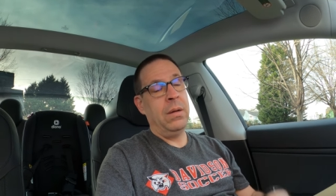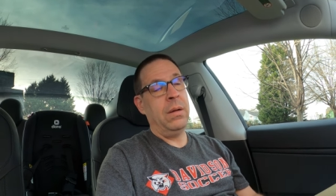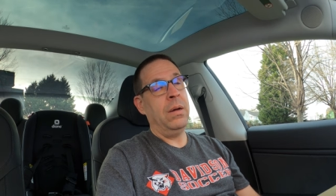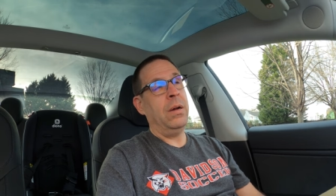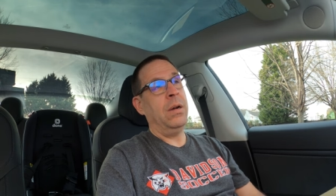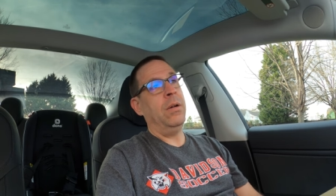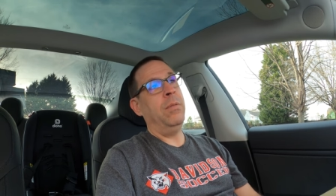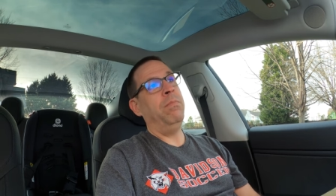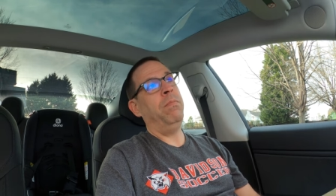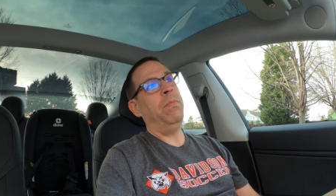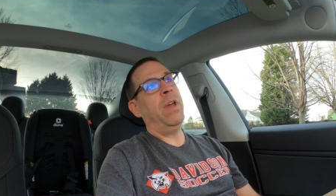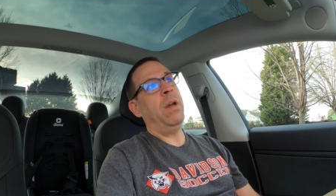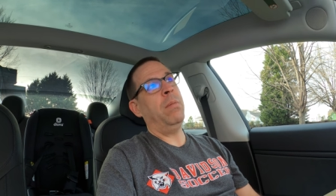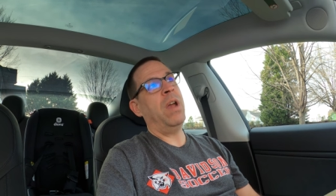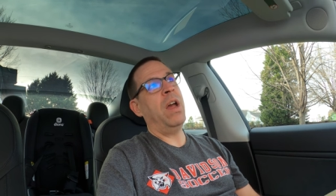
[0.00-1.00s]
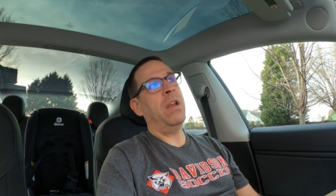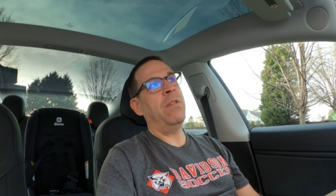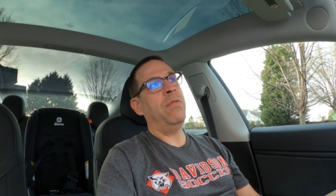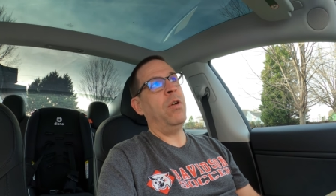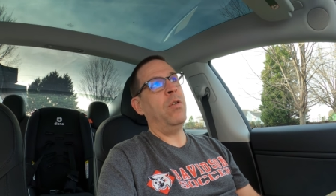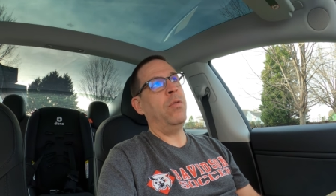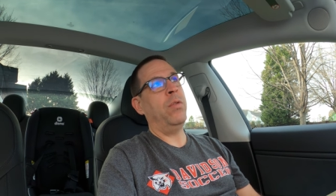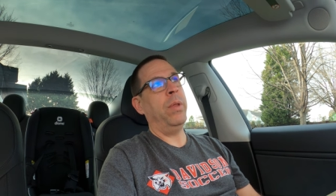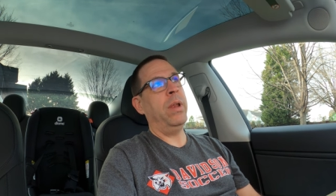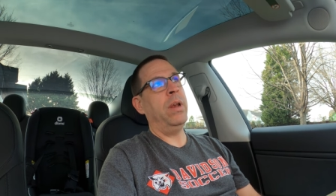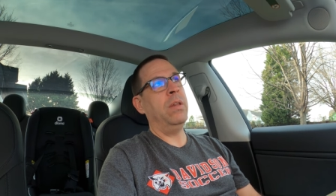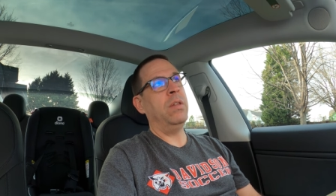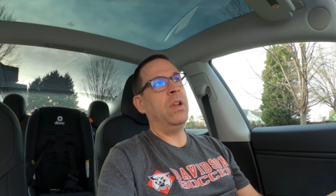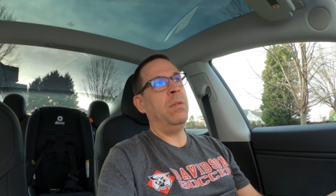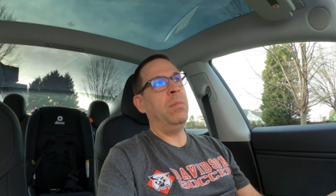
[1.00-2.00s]
Um, I'm kind of fearful that
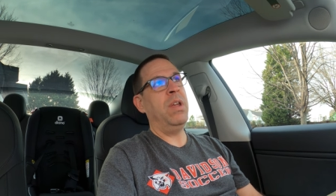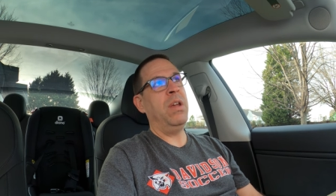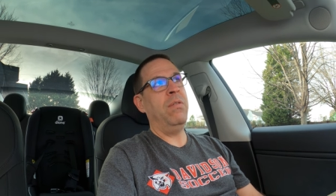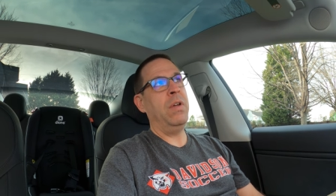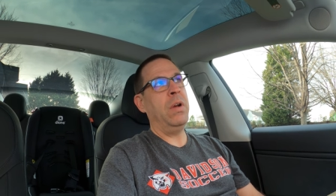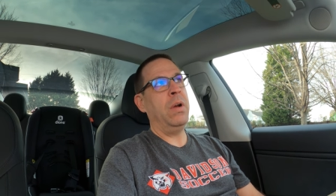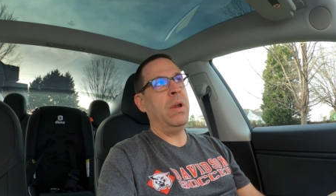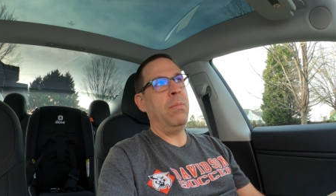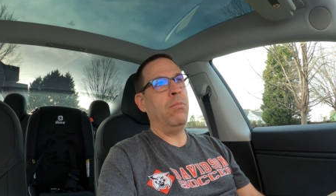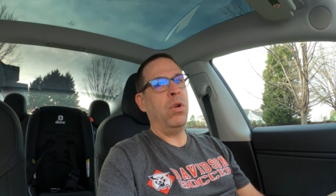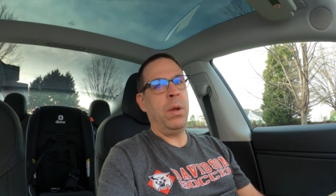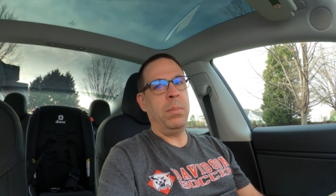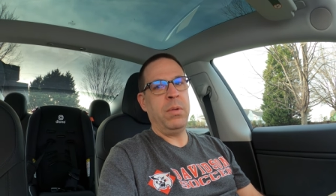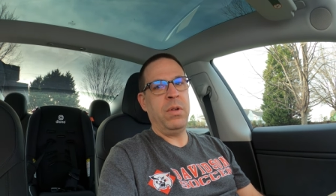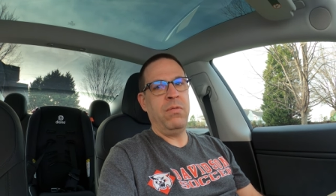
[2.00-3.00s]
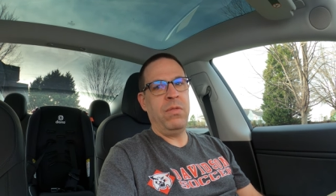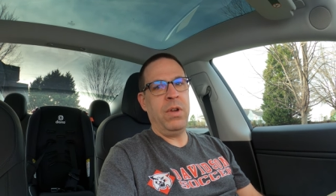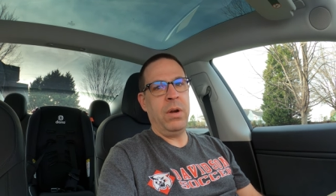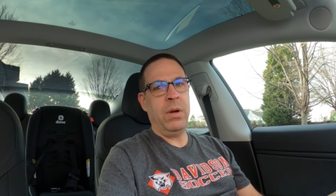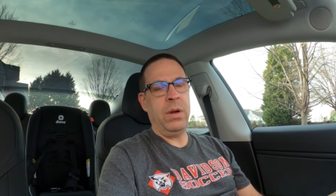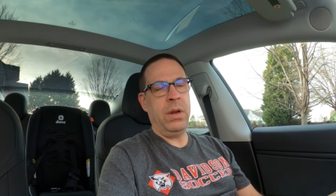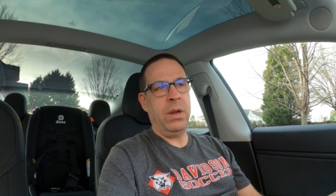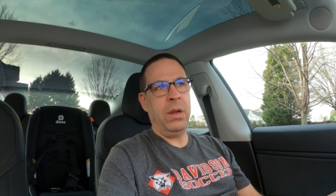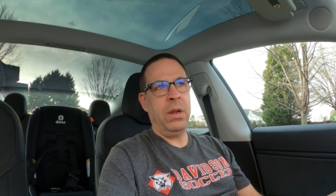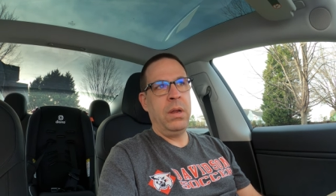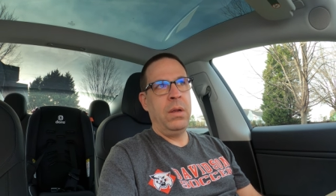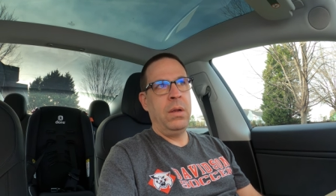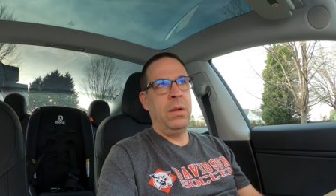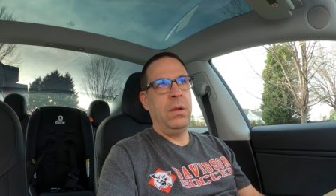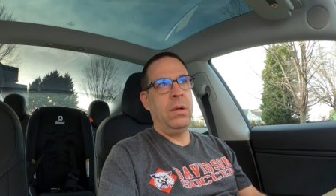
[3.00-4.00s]
it's going to be a very abrupt and very
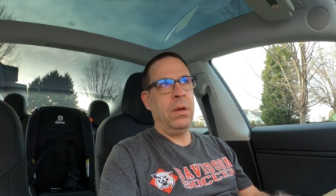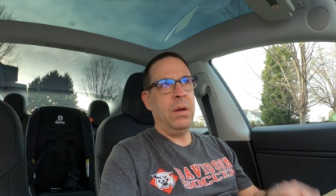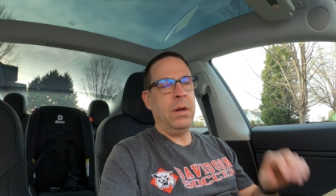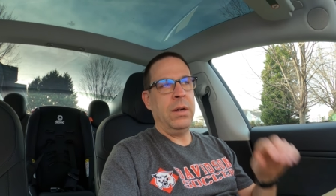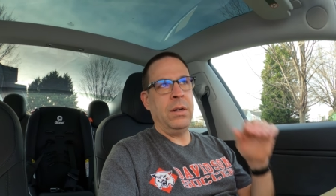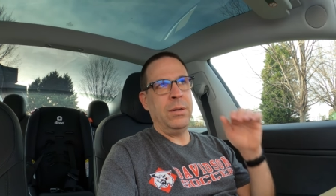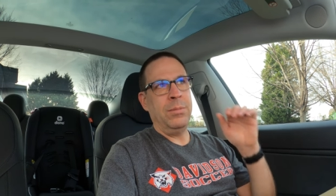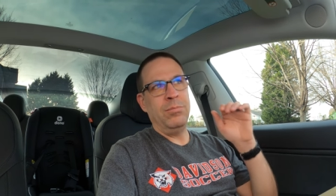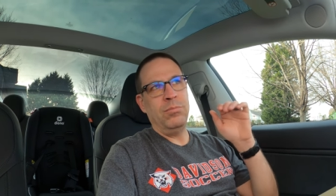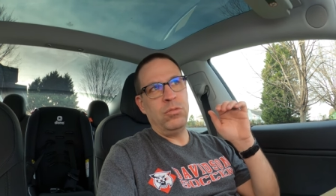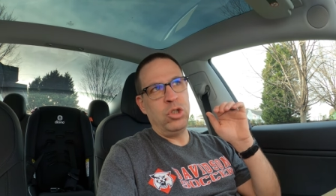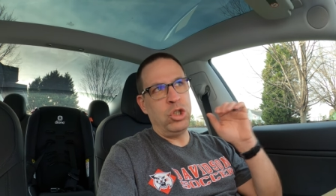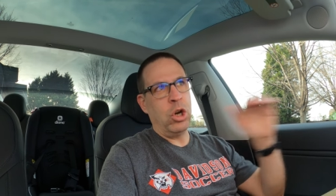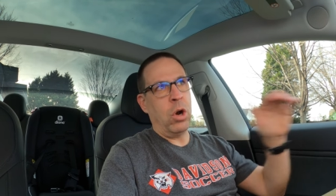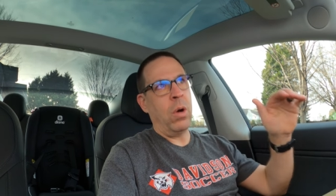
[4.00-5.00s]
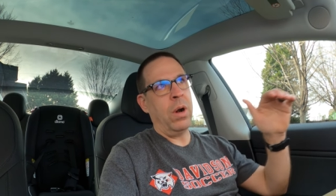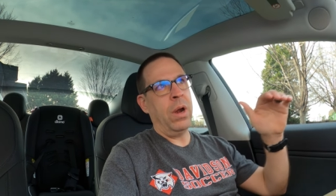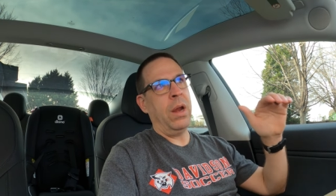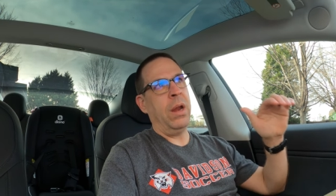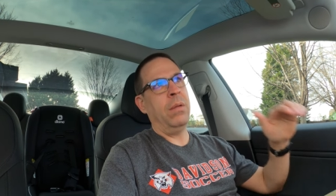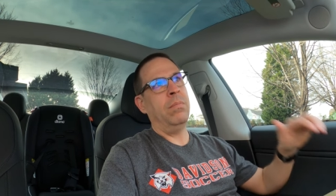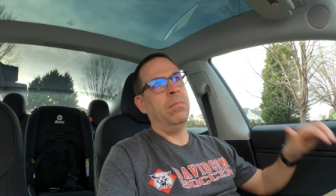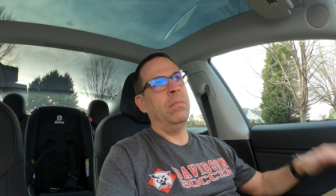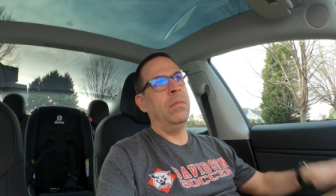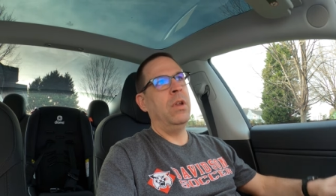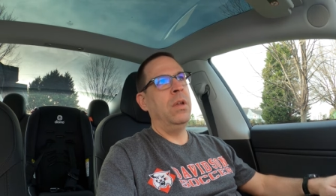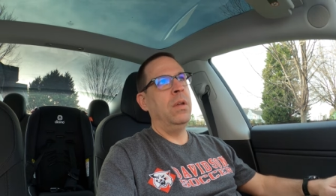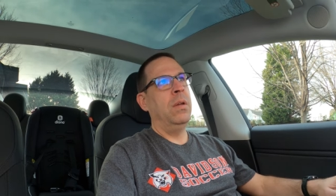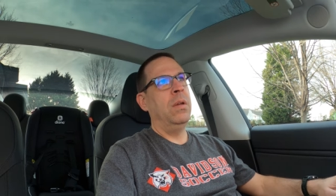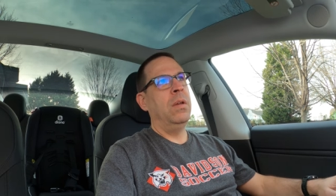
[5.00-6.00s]
um, jarring
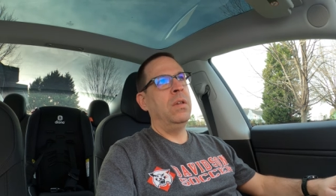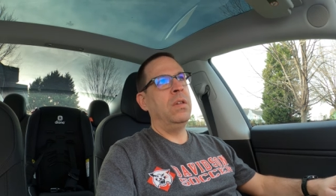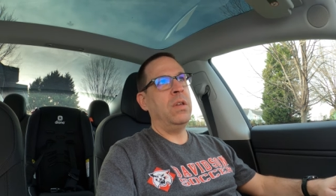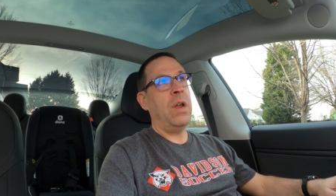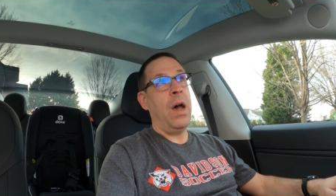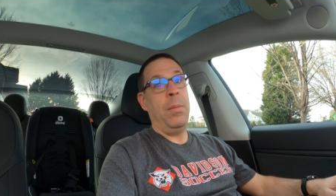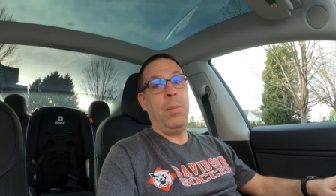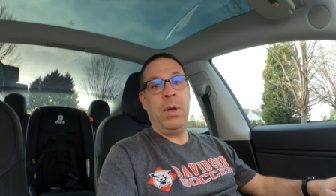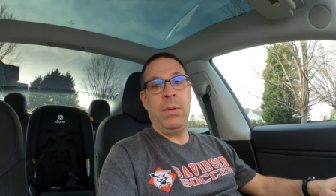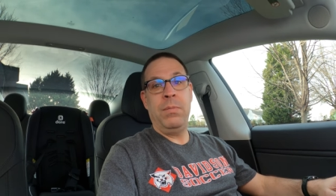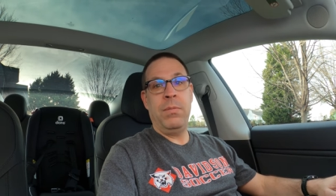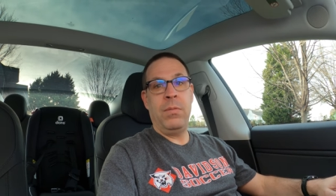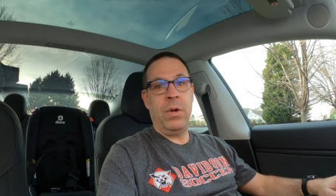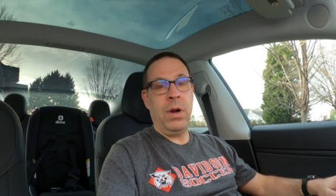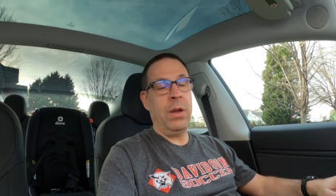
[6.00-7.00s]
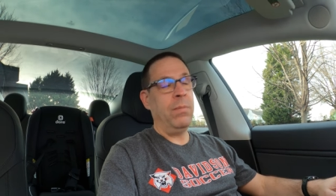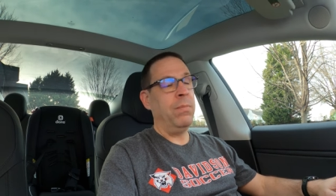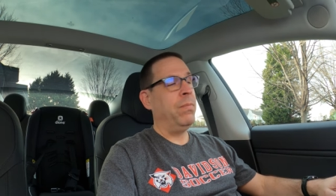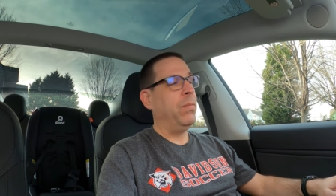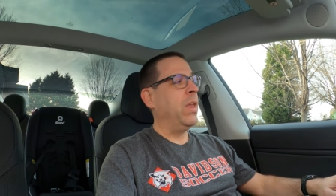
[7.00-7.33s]
stop, right?